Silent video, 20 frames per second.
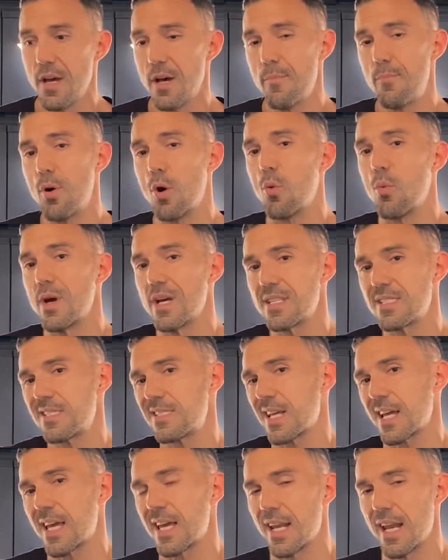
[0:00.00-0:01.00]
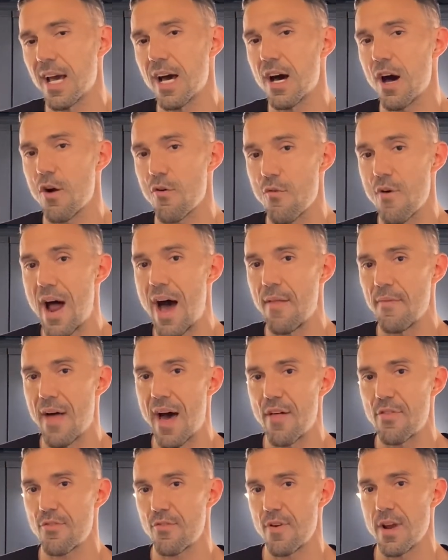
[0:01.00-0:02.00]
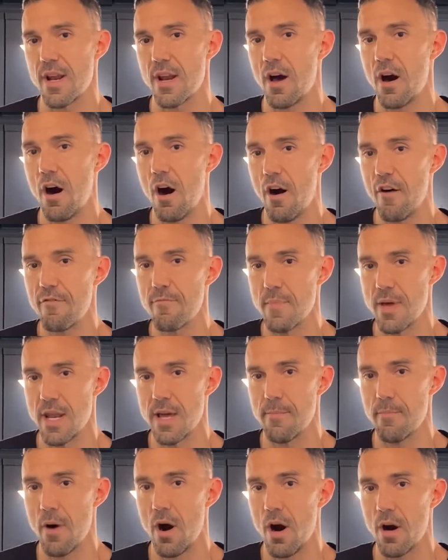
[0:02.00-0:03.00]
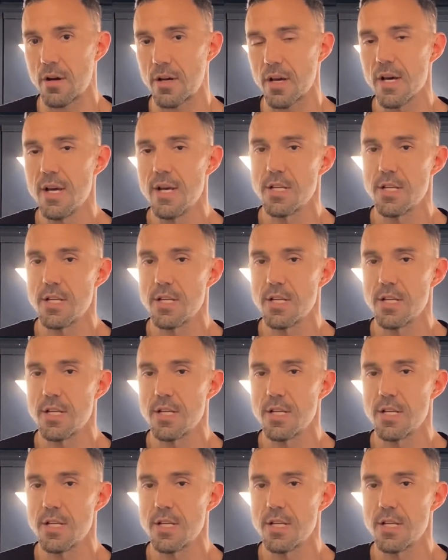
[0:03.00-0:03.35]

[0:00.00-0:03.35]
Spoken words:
but we're sticking it at around that 3.5-minute mark.